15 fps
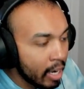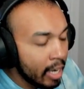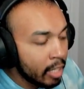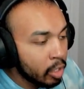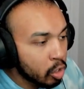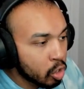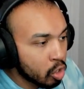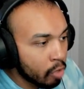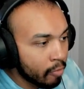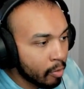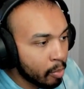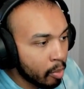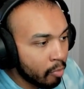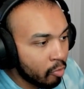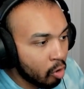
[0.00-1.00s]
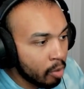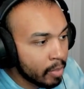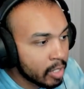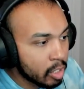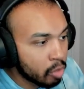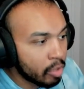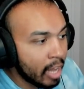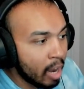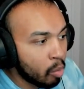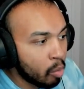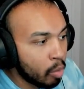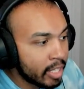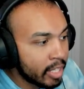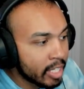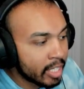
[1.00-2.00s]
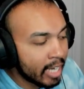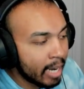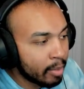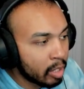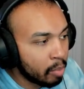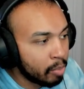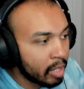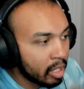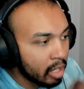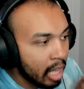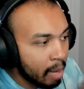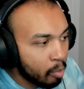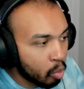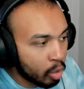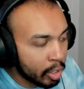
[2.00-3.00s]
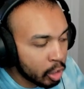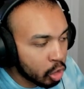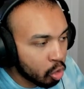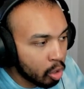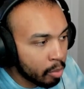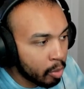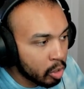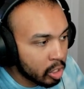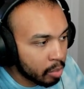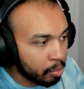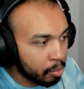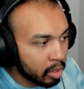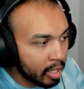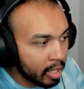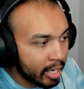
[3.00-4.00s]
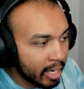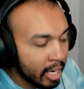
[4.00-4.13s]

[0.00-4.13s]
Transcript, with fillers: the server performance so that way this game can be a lot more enjoyable to play